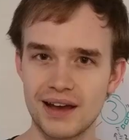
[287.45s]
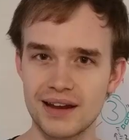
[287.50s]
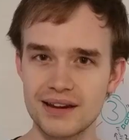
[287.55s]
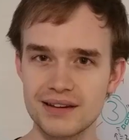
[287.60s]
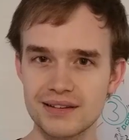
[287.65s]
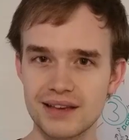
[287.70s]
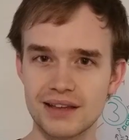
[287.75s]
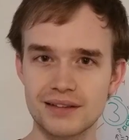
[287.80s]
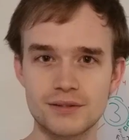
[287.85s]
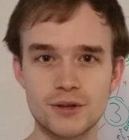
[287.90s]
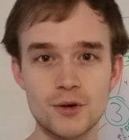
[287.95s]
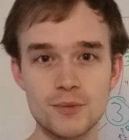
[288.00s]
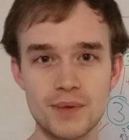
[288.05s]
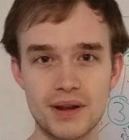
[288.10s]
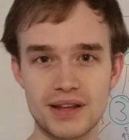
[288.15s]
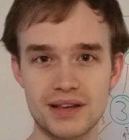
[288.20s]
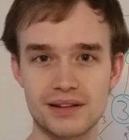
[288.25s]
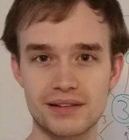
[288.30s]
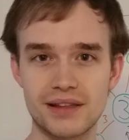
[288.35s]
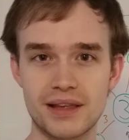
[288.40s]
didn't get too
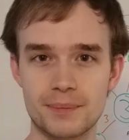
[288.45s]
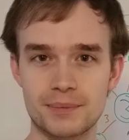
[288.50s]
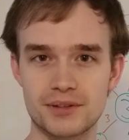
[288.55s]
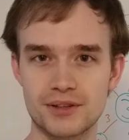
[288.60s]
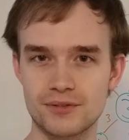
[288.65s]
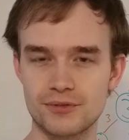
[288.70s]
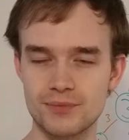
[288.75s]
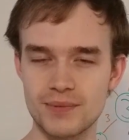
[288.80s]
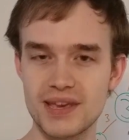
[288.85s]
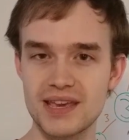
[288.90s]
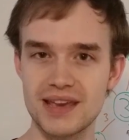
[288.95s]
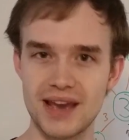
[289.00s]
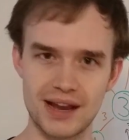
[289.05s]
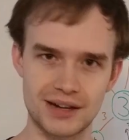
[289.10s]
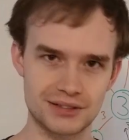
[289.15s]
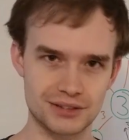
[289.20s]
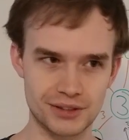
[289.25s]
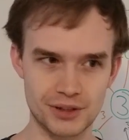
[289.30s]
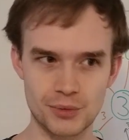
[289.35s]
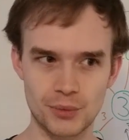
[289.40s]
many clips of me
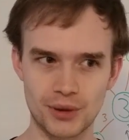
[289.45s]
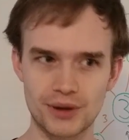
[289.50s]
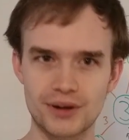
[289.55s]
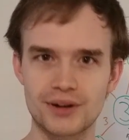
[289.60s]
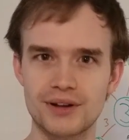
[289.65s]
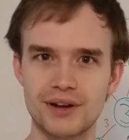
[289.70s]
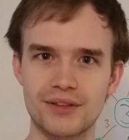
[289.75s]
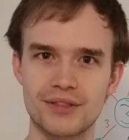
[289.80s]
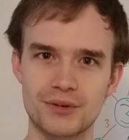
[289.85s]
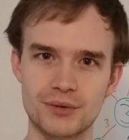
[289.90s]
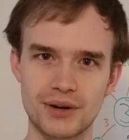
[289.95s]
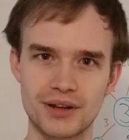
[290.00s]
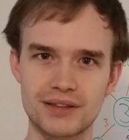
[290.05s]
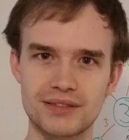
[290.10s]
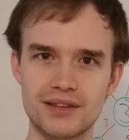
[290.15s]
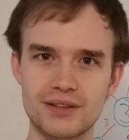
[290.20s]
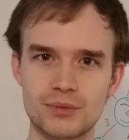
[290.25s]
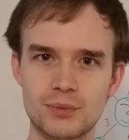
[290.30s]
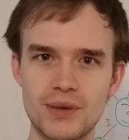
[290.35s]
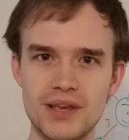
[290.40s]
actually working on the ring
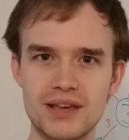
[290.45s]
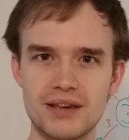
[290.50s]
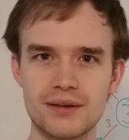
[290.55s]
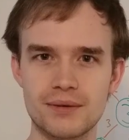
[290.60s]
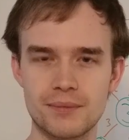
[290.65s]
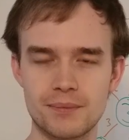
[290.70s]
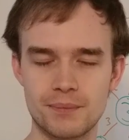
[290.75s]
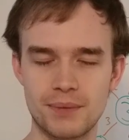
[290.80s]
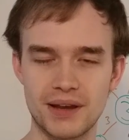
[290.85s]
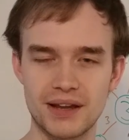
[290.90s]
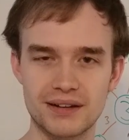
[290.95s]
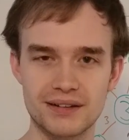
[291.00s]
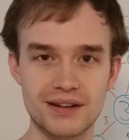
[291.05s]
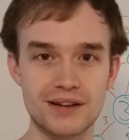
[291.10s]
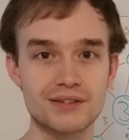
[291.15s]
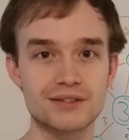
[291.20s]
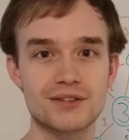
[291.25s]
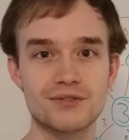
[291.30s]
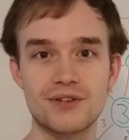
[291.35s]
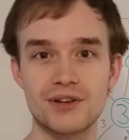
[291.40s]
this week, but
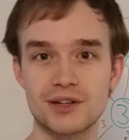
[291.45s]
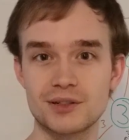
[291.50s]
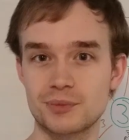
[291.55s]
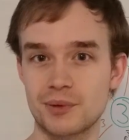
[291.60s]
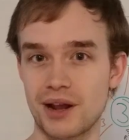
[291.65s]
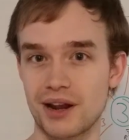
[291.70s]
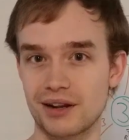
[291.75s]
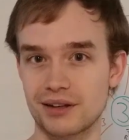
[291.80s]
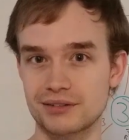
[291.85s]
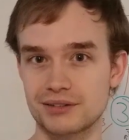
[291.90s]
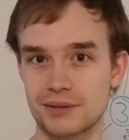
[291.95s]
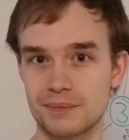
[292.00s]
here's the finished product.